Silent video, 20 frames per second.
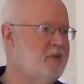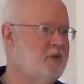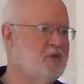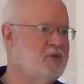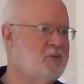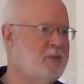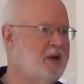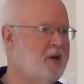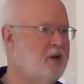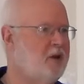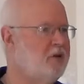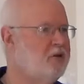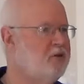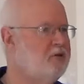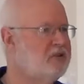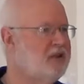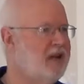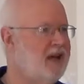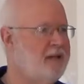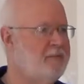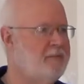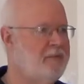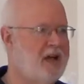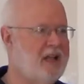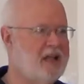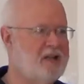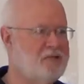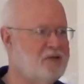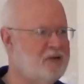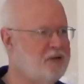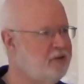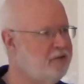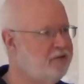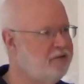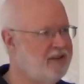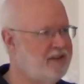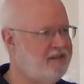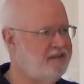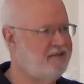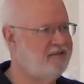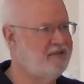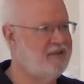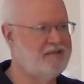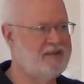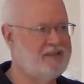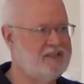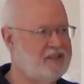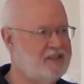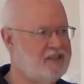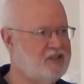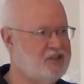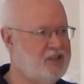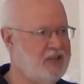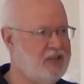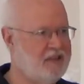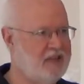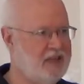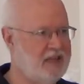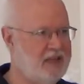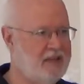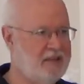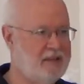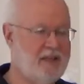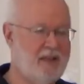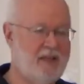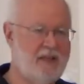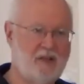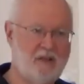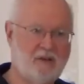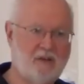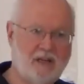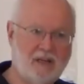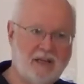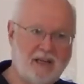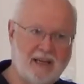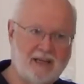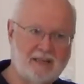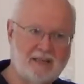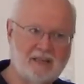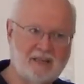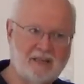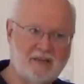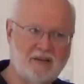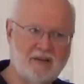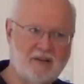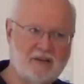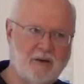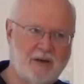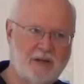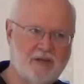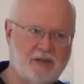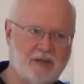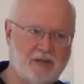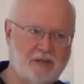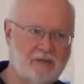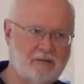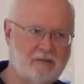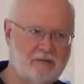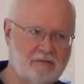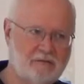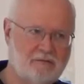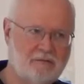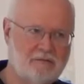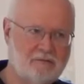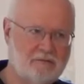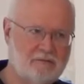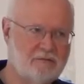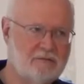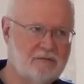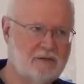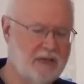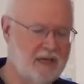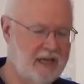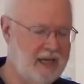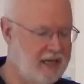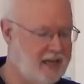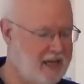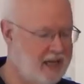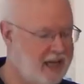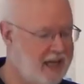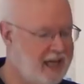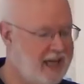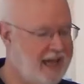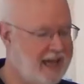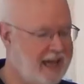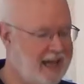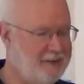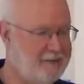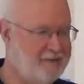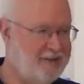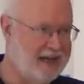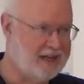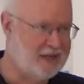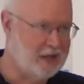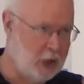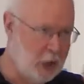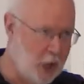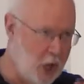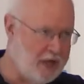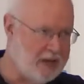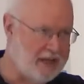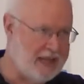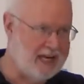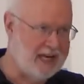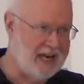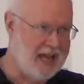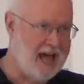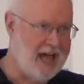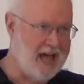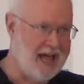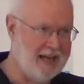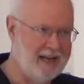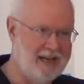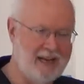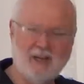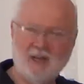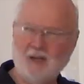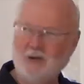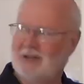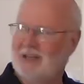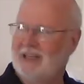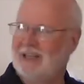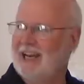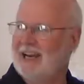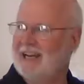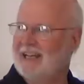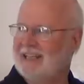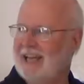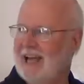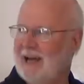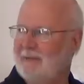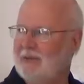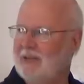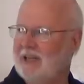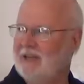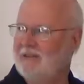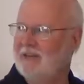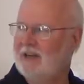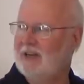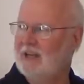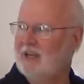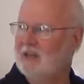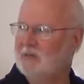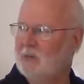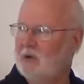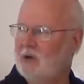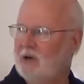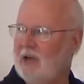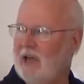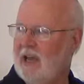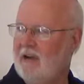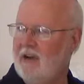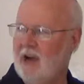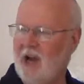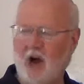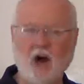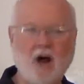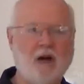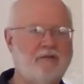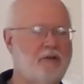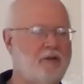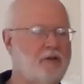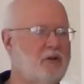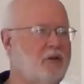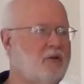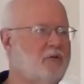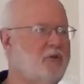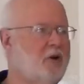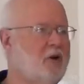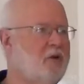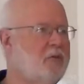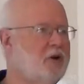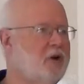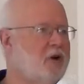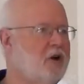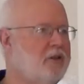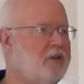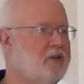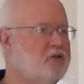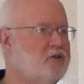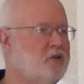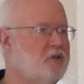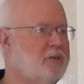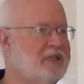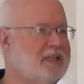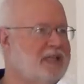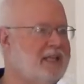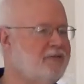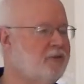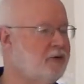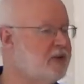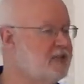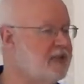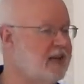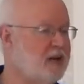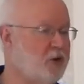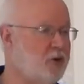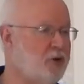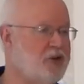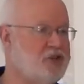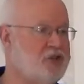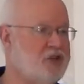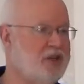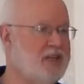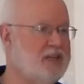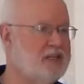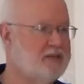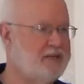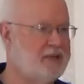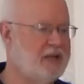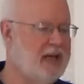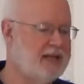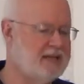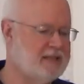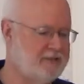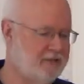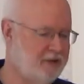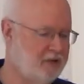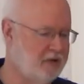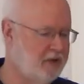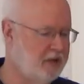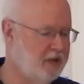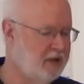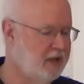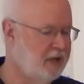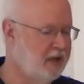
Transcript: you spend all your time polishing your 56 Chevy, then you need to ask a serious question. Okay? And in fact, along that line, and using that example even in his book, Eric Hoffer, who wrote a book called The True Believer, he's not a Christian, he's a philosopher,